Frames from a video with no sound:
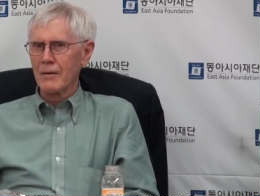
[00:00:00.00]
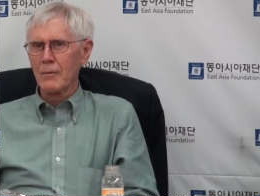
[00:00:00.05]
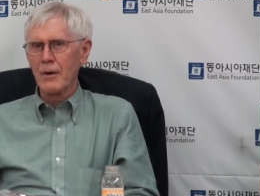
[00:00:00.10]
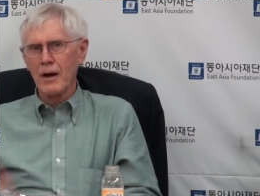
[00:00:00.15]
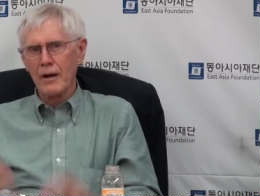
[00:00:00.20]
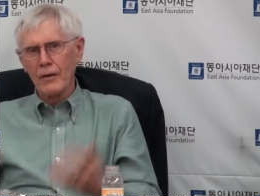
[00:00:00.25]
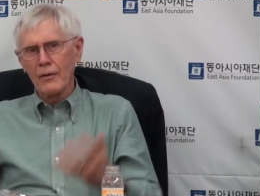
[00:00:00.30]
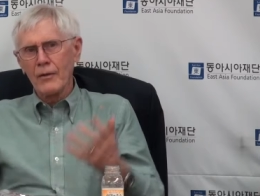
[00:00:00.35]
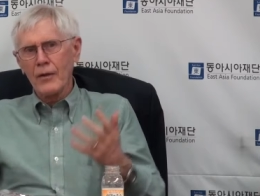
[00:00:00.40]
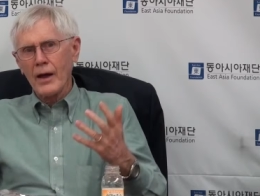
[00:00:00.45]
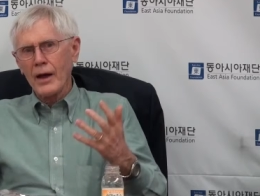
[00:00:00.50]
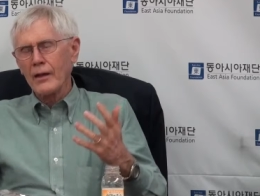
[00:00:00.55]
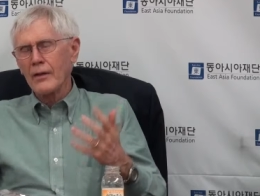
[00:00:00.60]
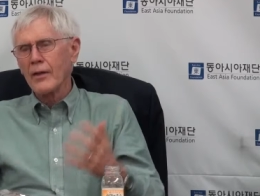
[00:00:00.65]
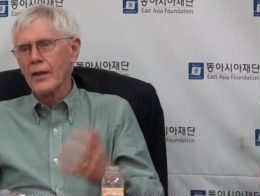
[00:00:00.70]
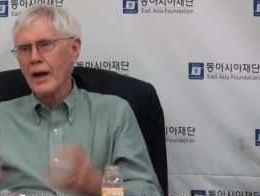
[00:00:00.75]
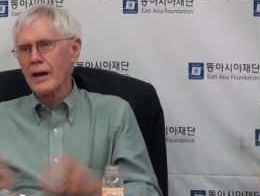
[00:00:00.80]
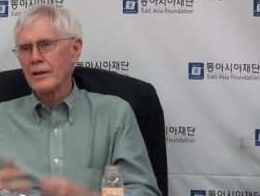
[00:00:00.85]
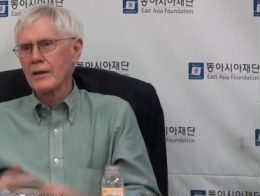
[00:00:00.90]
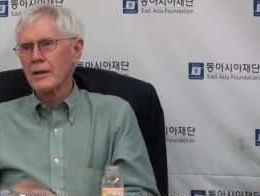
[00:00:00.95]
Well,
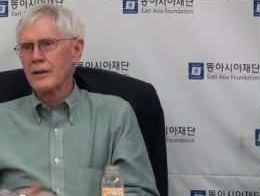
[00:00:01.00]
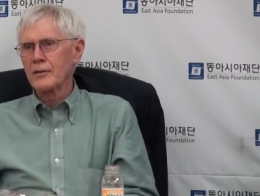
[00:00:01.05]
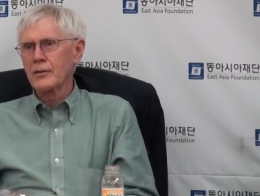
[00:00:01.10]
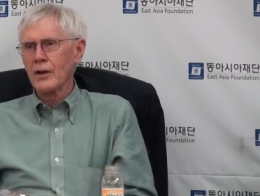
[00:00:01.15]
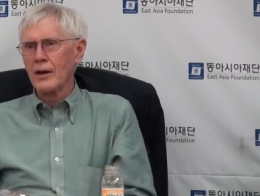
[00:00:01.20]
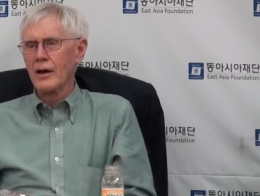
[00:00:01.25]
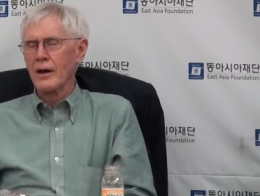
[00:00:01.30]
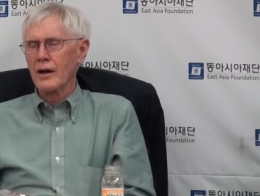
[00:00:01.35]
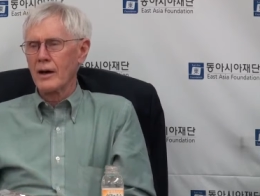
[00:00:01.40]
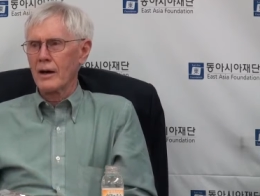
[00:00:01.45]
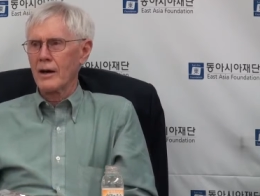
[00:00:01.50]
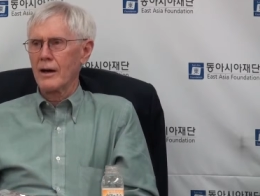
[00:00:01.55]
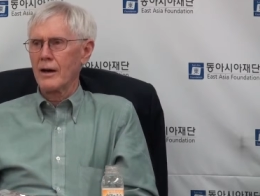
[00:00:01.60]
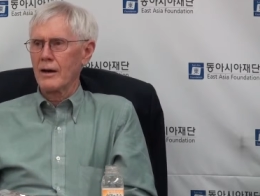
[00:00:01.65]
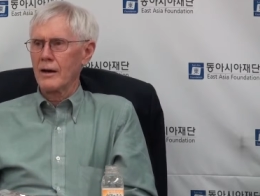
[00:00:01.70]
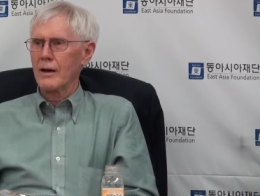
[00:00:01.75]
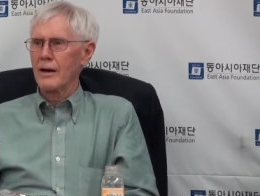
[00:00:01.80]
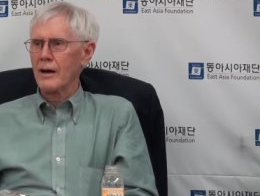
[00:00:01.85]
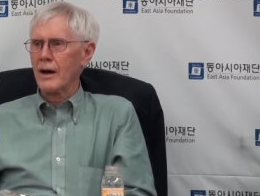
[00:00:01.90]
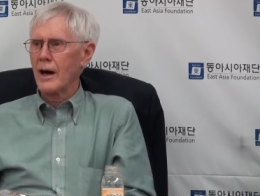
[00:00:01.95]
that is a
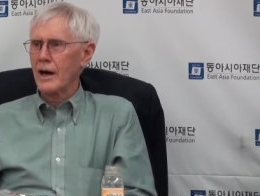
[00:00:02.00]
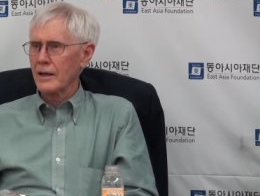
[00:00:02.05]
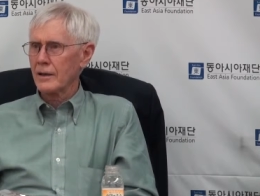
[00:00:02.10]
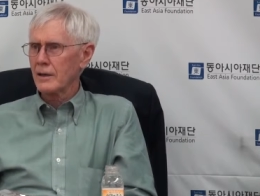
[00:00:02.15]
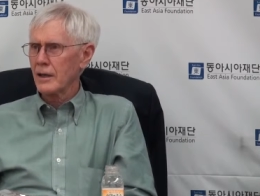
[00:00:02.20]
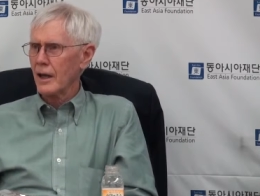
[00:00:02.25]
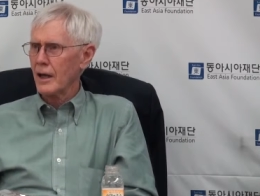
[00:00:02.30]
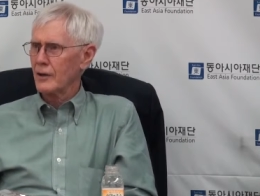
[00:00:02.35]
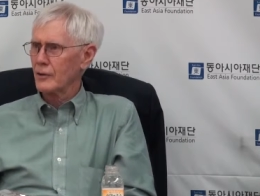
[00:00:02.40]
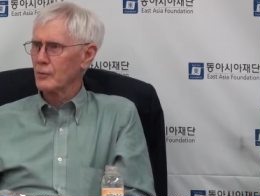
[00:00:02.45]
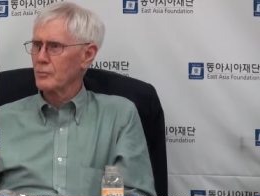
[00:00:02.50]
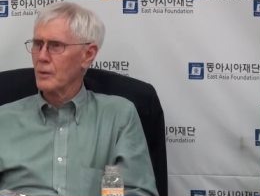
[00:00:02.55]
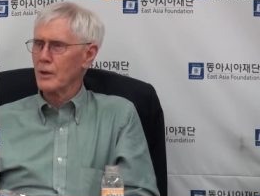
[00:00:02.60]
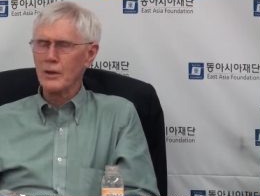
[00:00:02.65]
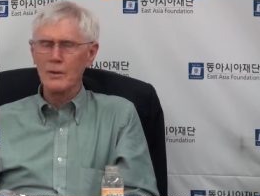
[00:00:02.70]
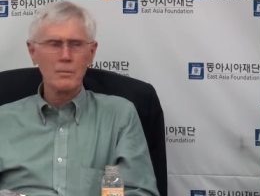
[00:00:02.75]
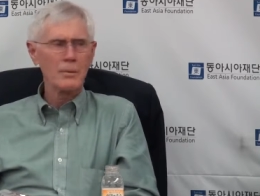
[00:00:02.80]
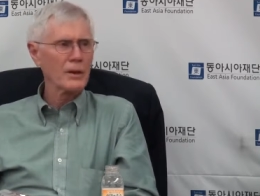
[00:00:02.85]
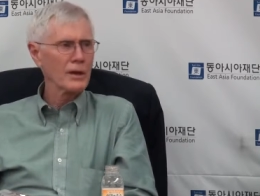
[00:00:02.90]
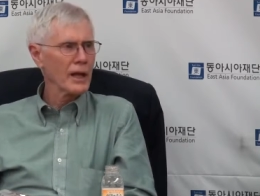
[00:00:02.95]
high-class
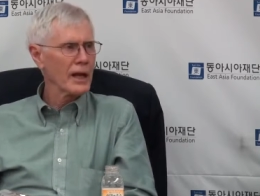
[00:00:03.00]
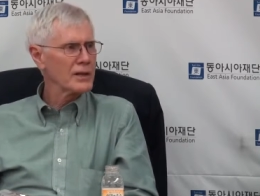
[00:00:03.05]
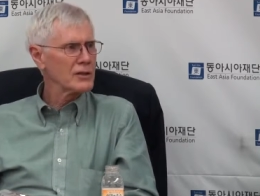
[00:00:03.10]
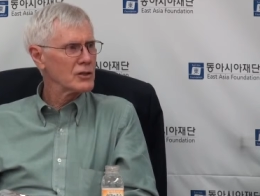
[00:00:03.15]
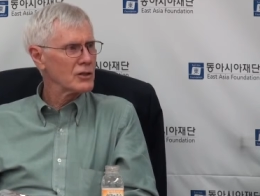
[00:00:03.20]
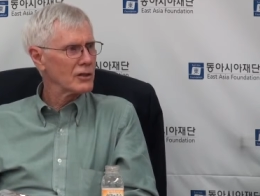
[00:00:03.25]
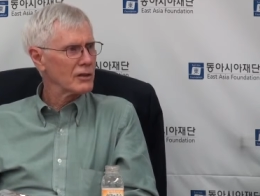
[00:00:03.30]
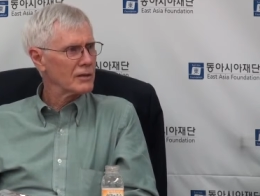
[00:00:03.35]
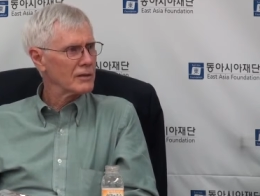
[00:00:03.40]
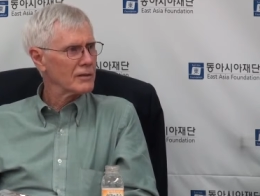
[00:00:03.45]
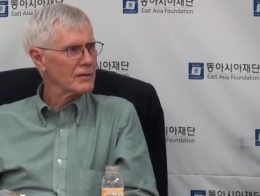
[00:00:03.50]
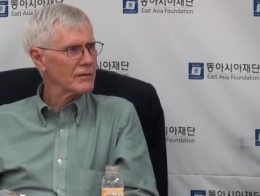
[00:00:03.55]
manipulation.